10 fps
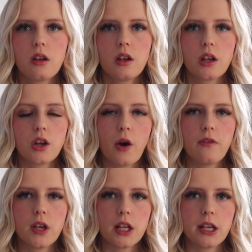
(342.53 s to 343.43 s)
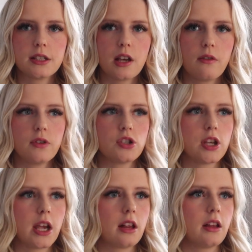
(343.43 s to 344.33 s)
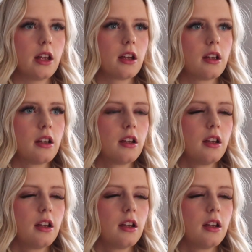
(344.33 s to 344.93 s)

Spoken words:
you know, I feel like selfish saying, like,